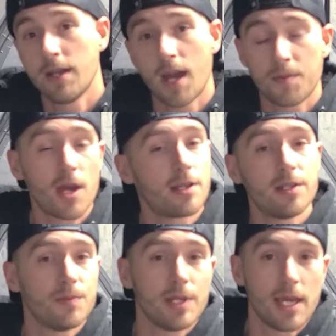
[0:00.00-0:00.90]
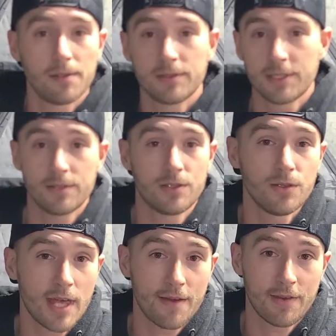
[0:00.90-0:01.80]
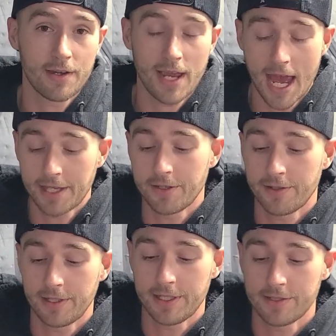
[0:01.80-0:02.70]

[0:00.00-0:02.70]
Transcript: I'm not going to be able to do that very accurately.